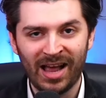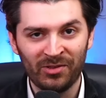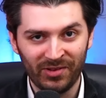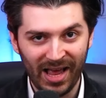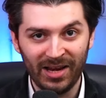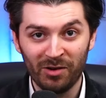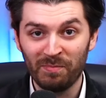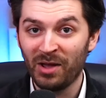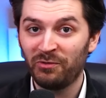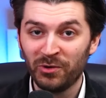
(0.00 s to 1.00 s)
out on any of
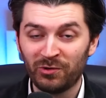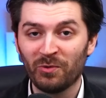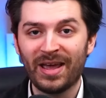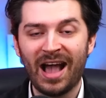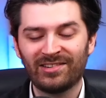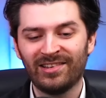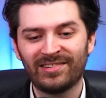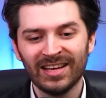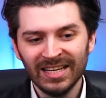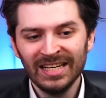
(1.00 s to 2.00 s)
my future reactions.
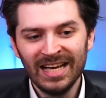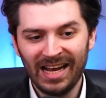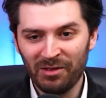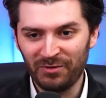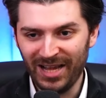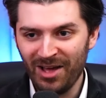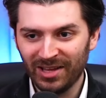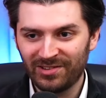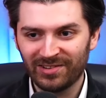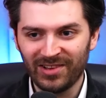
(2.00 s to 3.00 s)
And then for now,
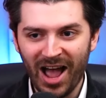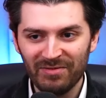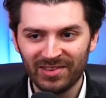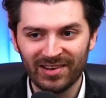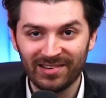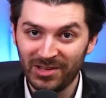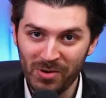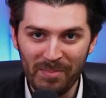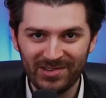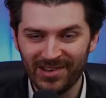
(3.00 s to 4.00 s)
let's just dive into this new
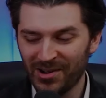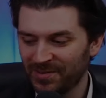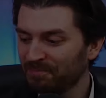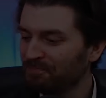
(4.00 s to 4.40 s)
episode.